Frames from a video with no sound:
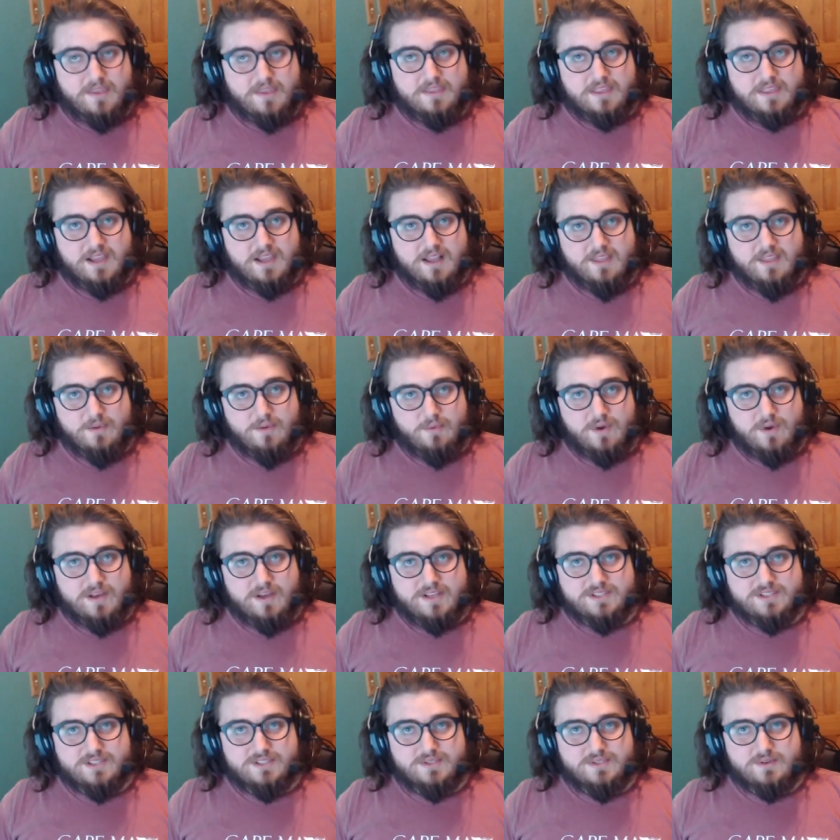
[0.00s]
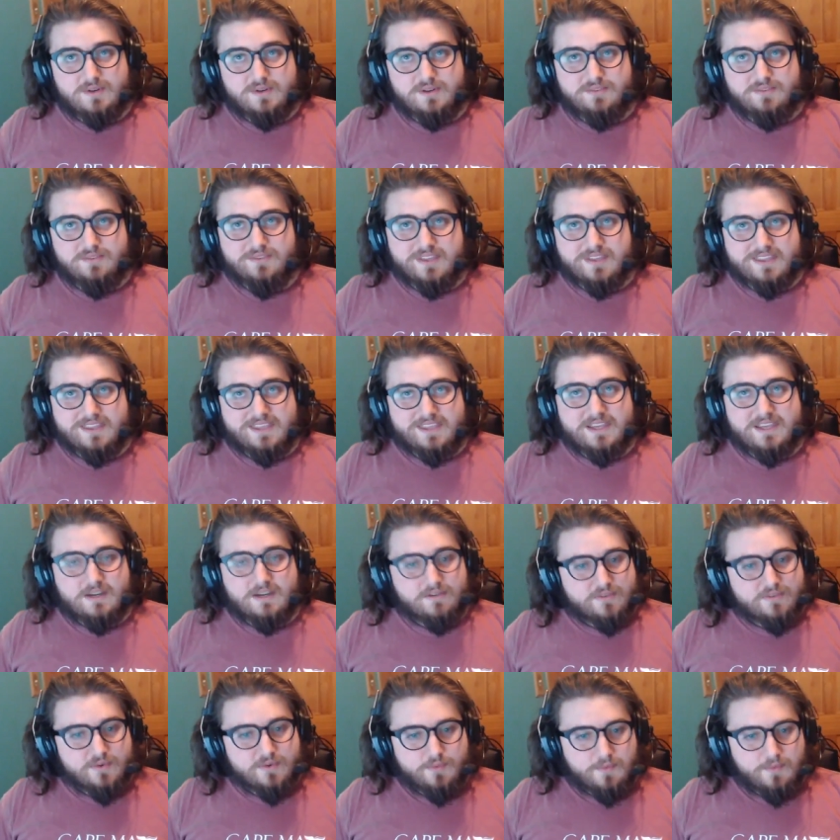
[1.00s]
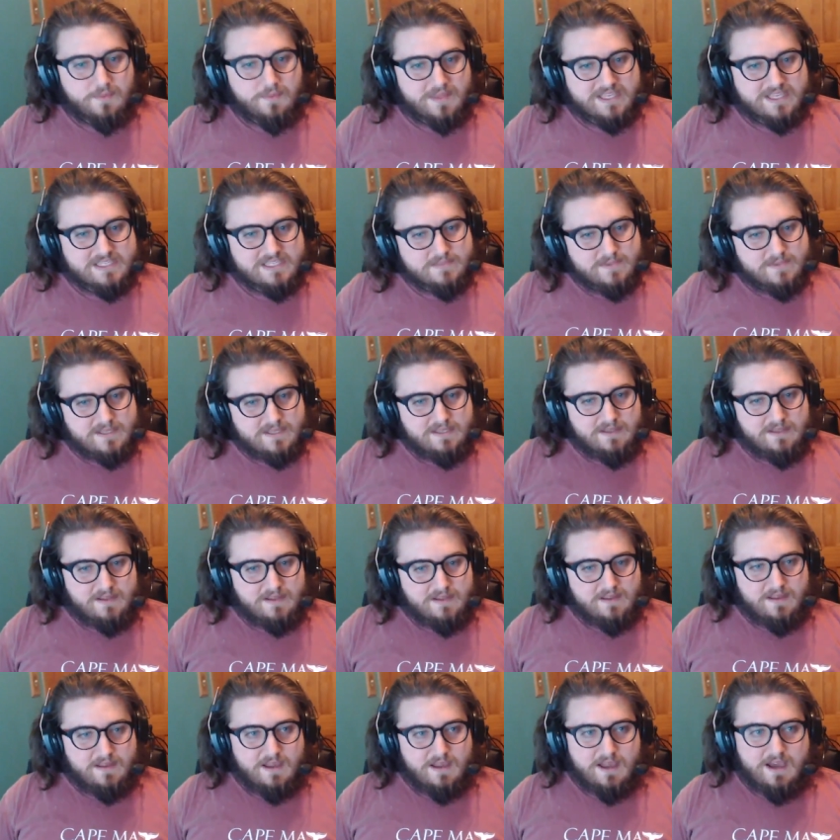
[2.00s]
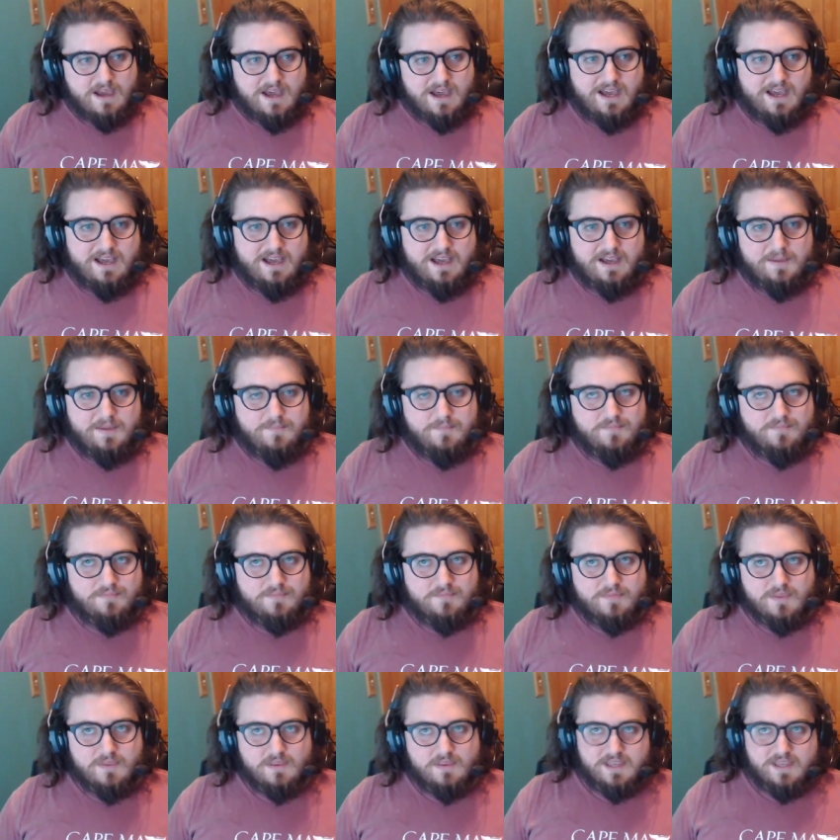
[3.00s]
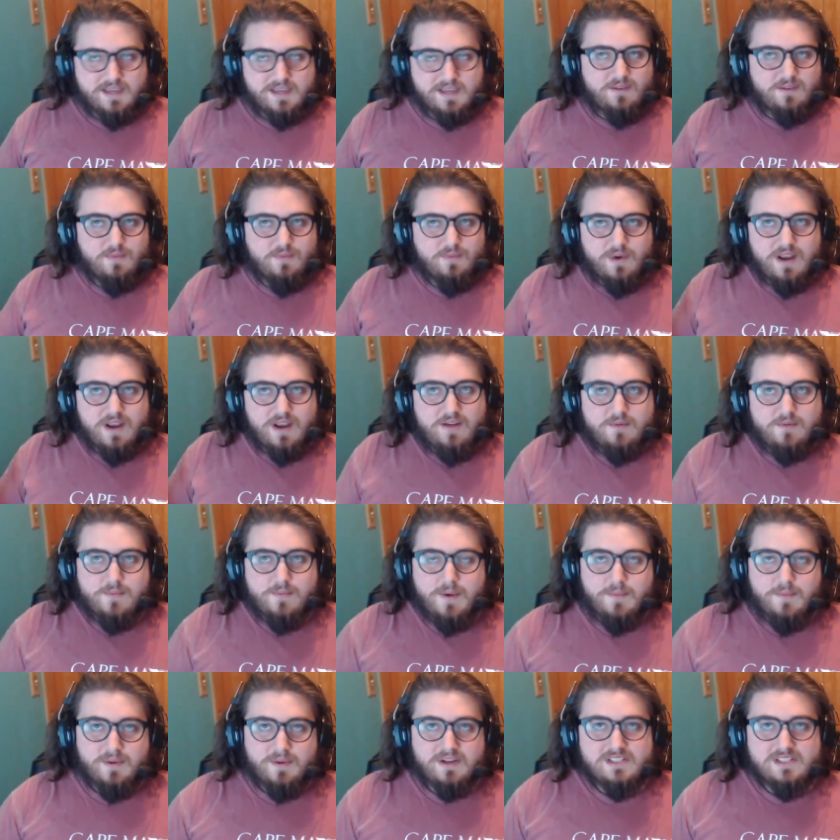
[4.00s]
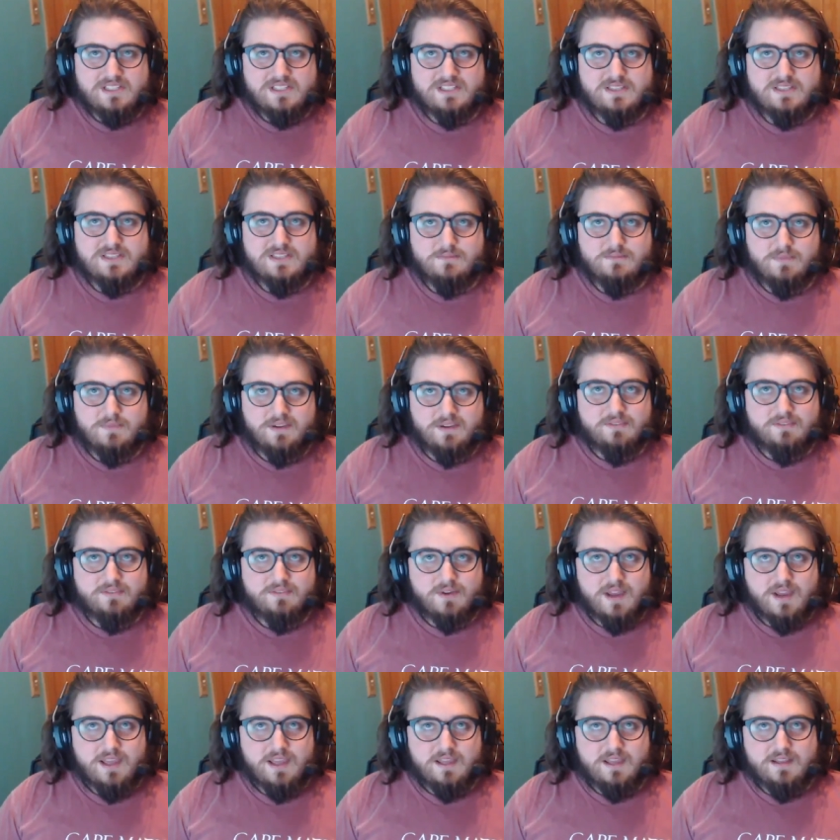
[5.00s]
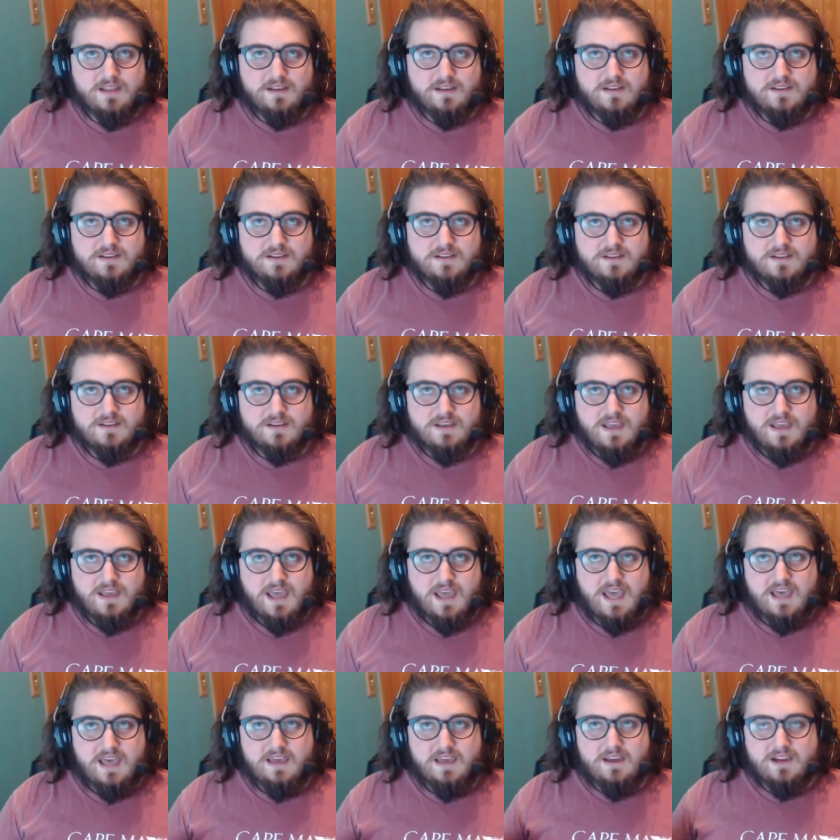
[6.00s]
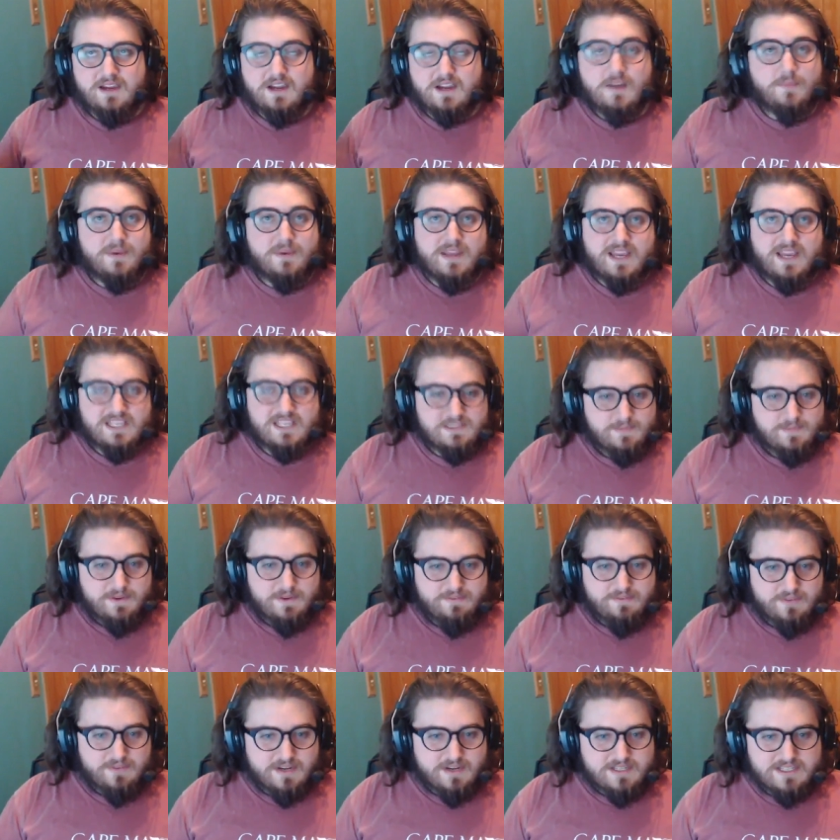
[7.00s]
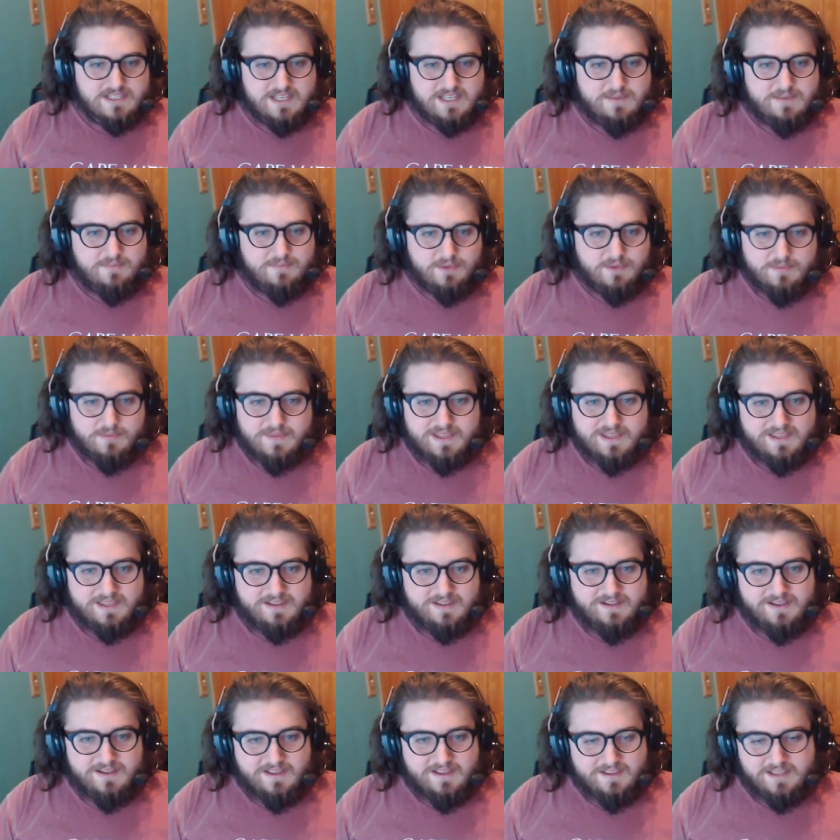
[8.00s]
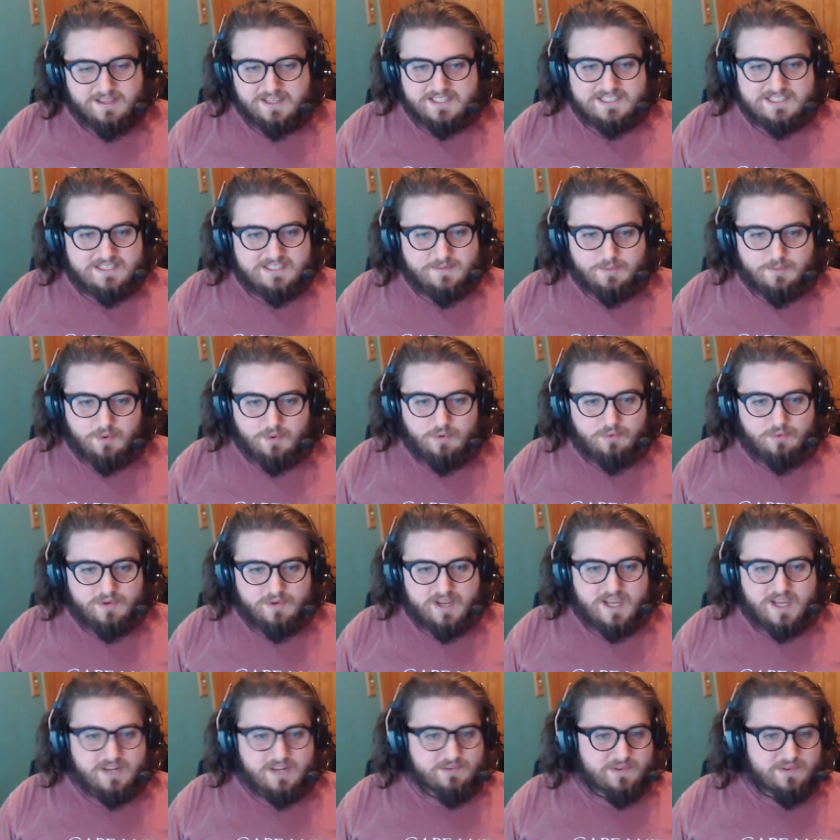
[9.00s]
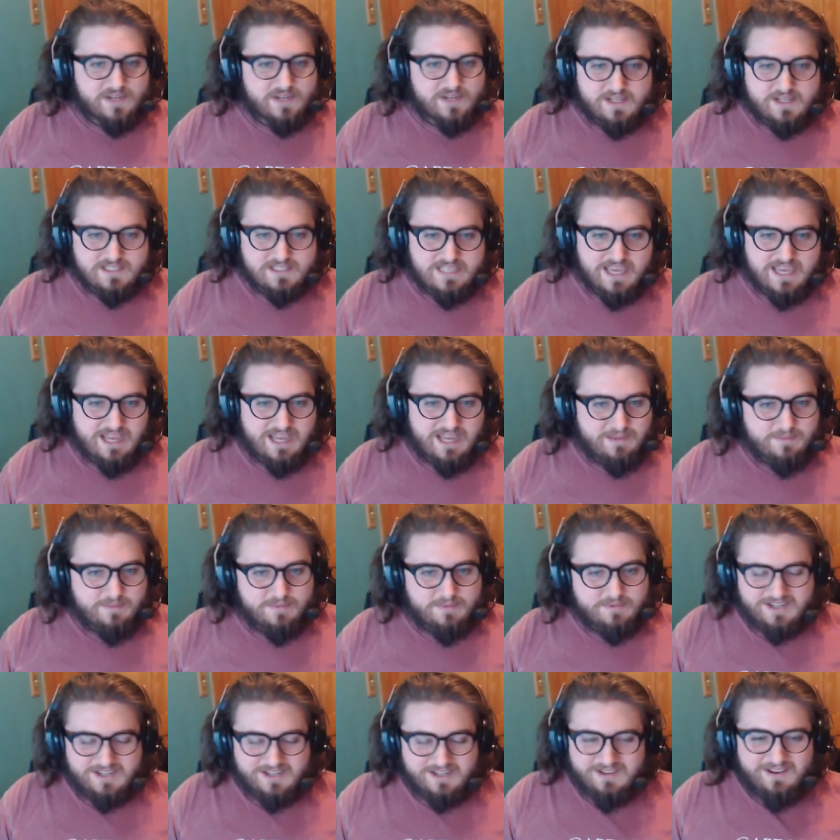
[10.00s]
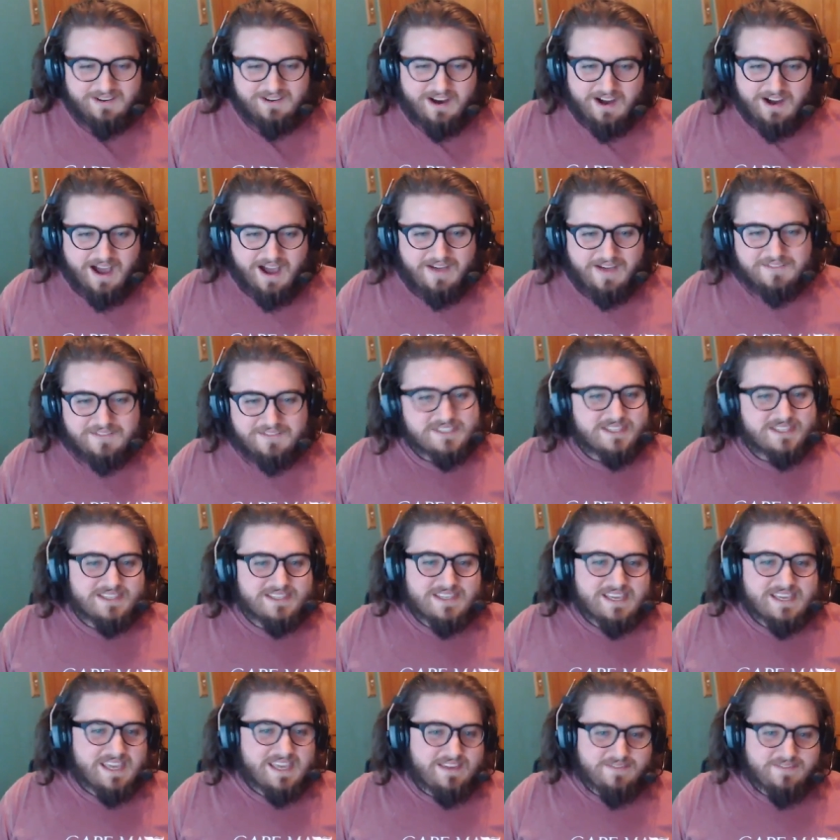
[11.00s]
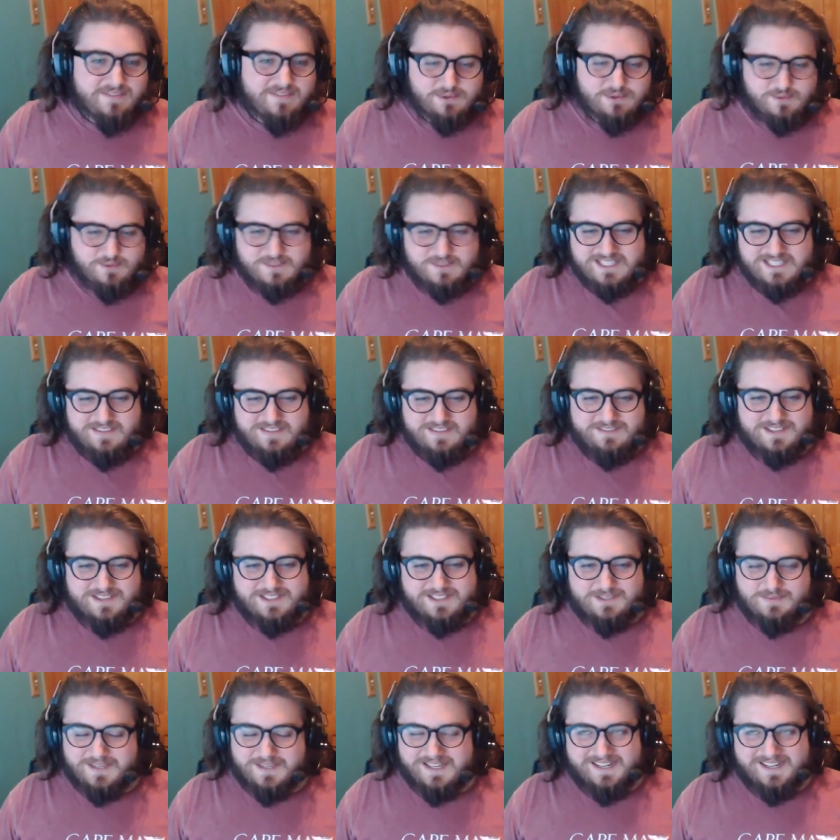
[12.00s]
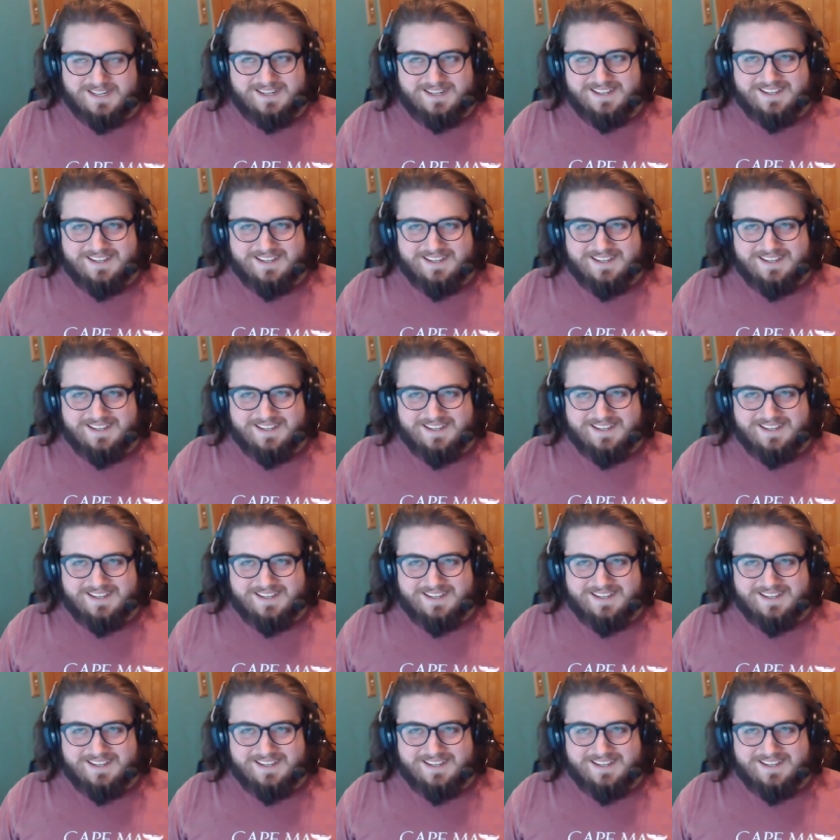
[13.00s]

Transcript: then the other one is sort of like the interview replacement. Um, like one I remember is my friend had a company asked my friends to implement like a simple React Redux app. You know, obviously they gave him specifics, but